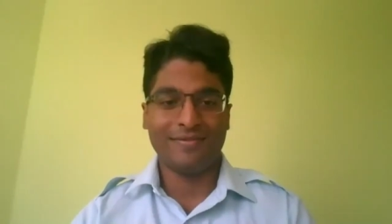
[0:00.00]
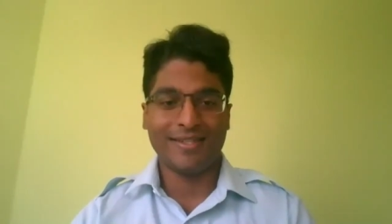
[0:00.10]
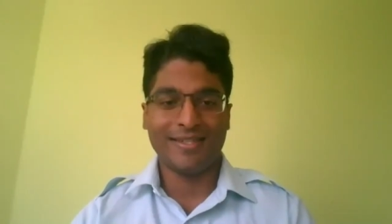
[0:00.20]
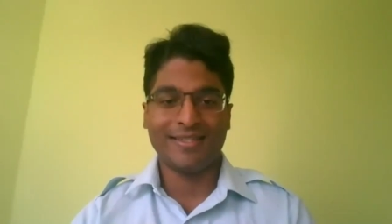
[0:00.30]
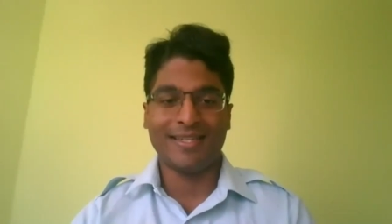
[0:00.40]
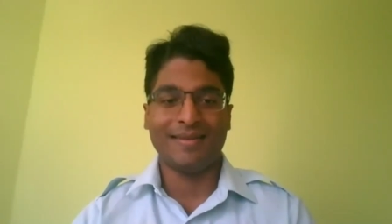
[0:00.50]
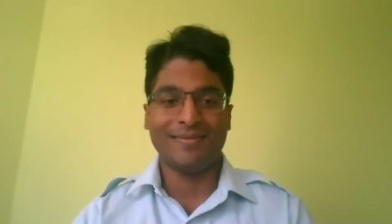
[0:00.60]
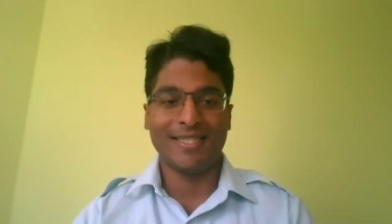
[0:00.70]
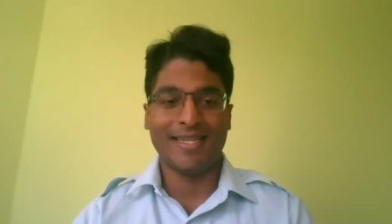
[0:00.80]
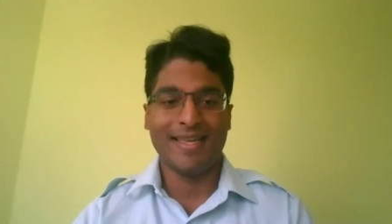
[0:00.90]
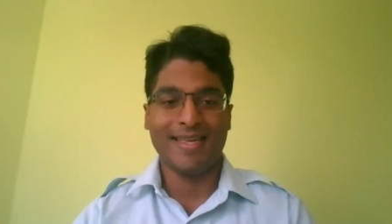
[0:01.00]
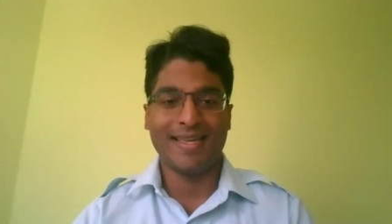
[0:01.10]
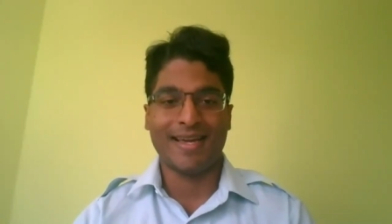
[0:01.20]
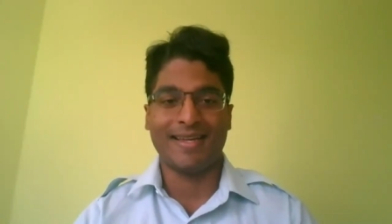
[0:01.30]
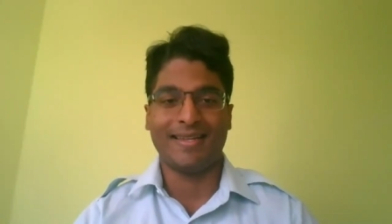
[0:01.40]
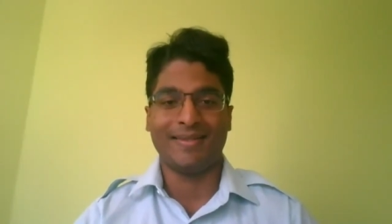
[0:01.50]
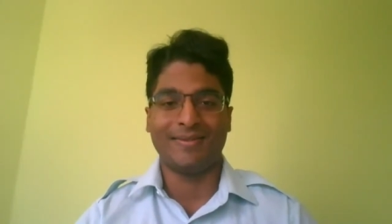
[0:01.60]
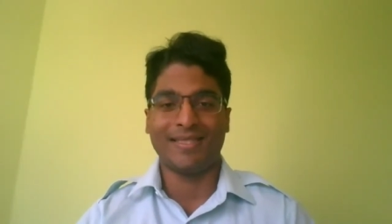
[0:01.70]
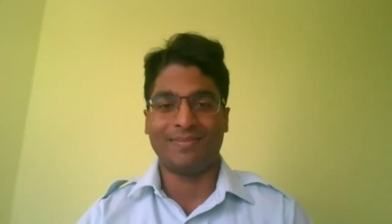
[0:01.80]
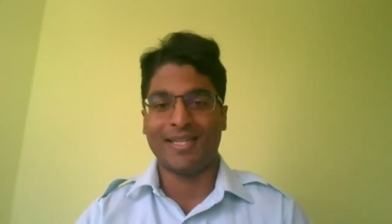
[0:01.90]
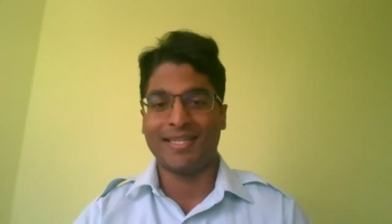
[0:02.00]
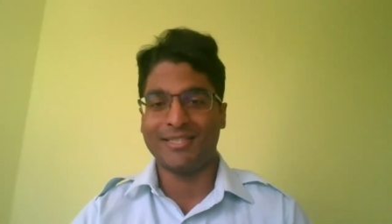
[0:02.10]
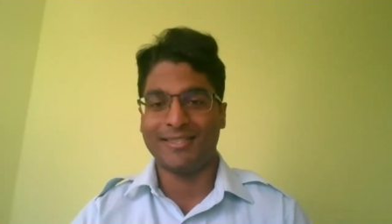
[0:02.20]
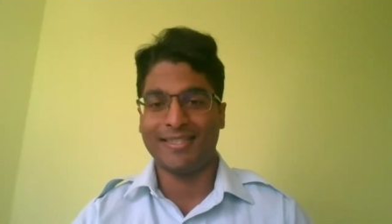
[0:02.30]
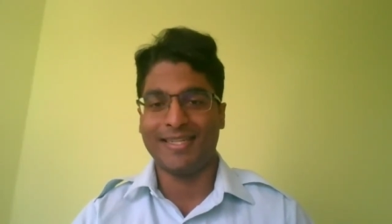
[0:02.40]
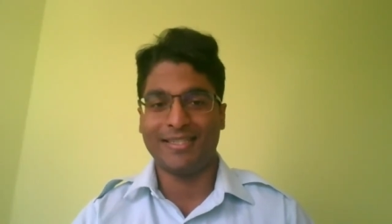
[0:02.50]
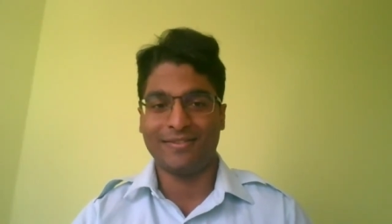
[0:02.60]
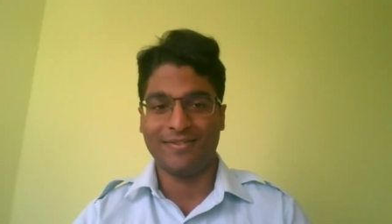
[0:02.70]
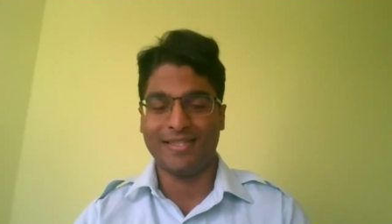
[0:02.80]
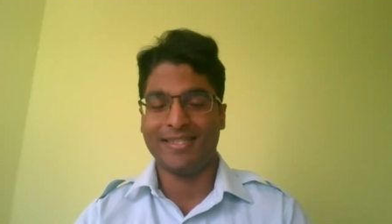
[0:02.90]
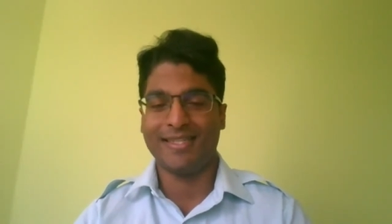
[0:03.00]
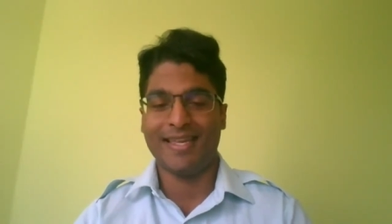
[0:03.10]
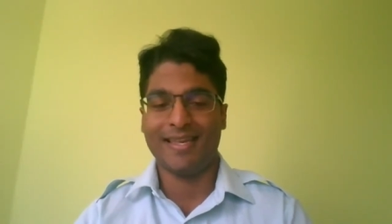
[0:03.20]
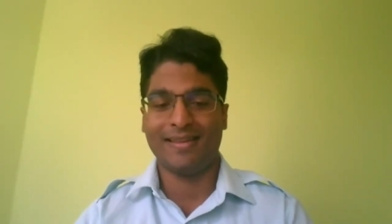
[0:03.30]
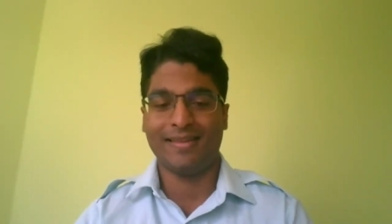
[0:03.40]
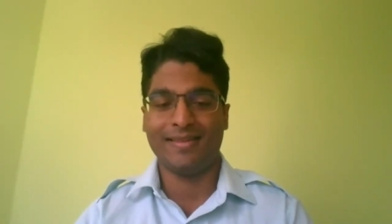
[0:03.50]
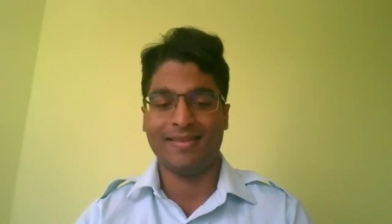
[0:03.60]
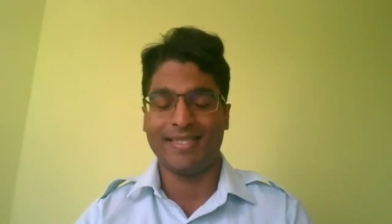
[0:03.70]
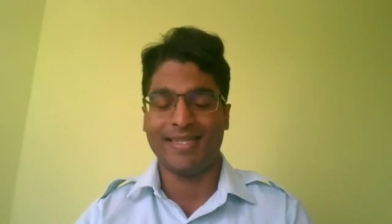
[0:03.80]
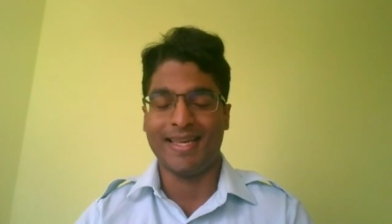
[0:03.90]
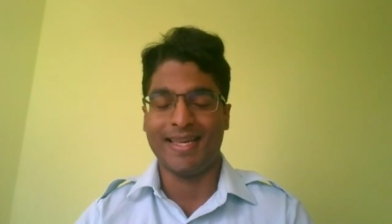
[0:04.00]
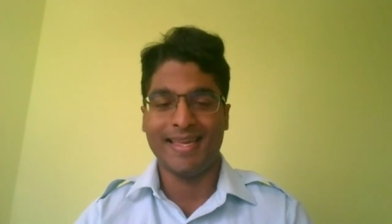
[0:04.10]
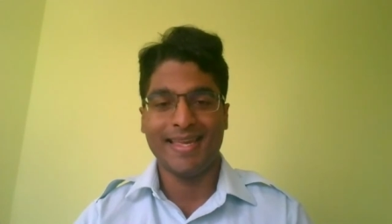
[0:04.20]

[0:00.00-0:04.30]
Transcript: you for your time today. Uh, it was a pleasure to interview today you today.